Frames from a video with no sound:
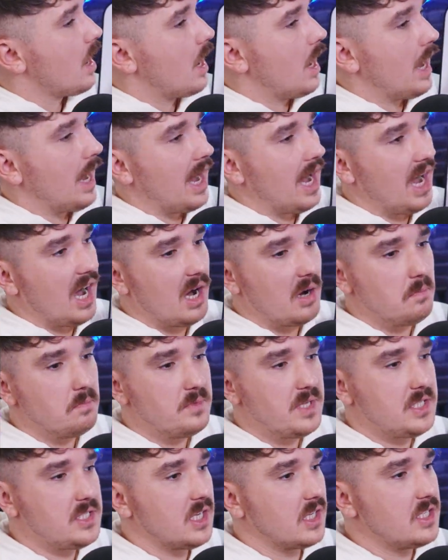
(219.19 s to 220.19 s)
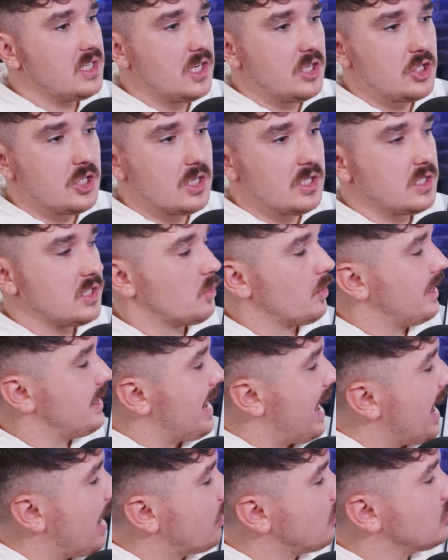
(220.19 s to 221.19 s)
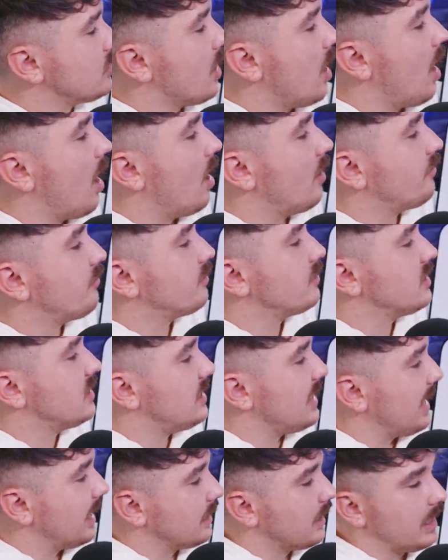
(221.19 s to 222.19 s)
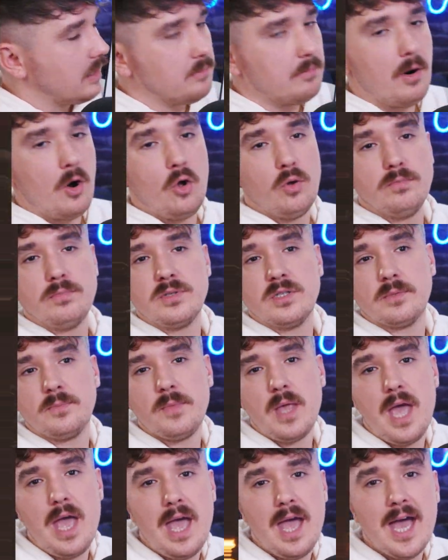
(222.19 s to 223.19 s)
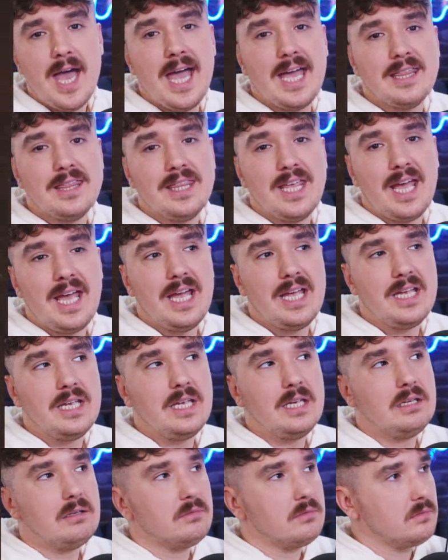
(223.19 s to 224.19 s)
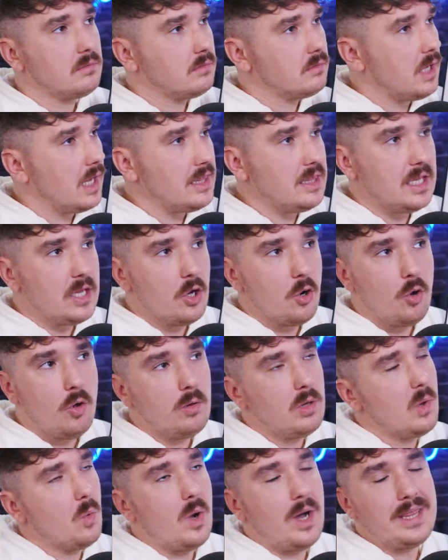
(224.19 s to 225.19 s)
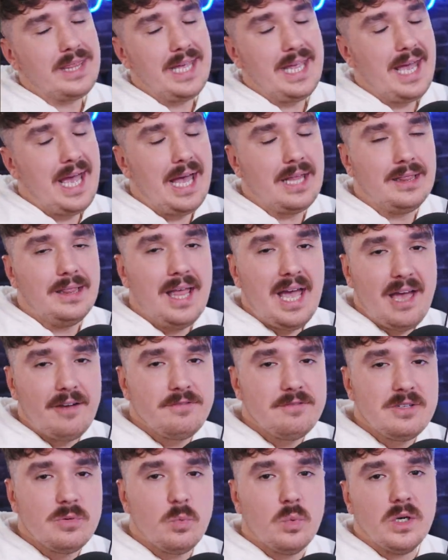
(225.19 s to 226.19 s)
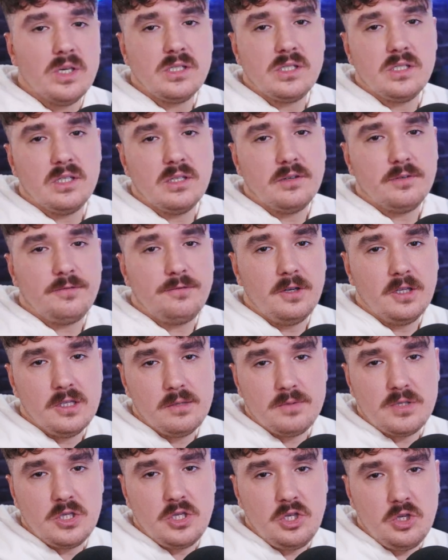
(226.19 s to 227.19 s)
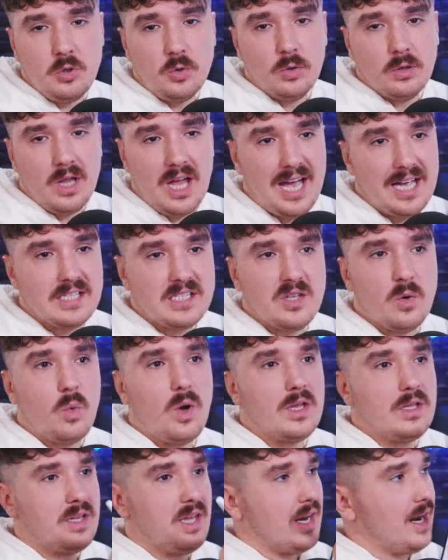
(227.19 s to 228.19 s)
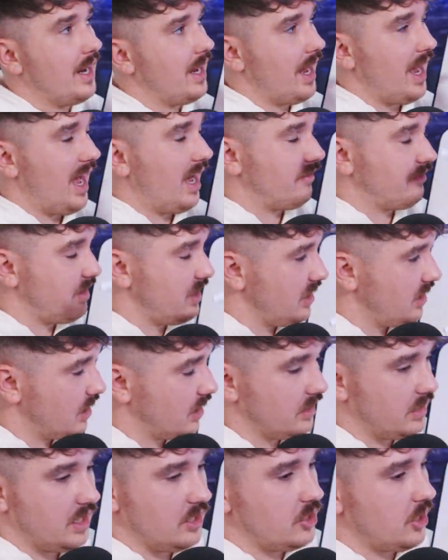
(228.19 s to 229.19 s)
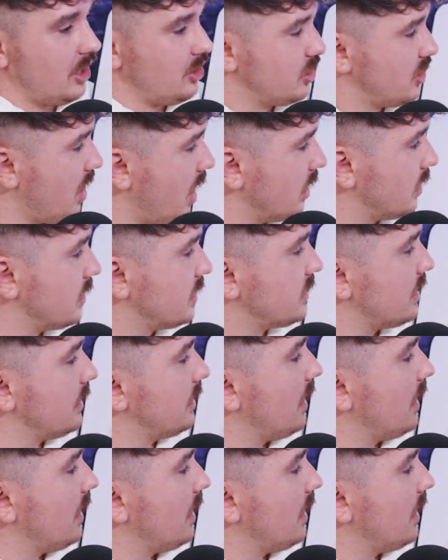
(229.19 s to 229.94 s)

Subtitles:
the technicians ran out of daylight bulbs, and the only one they had left was the Philips Hue lights, the one that I have here. They changed colors, and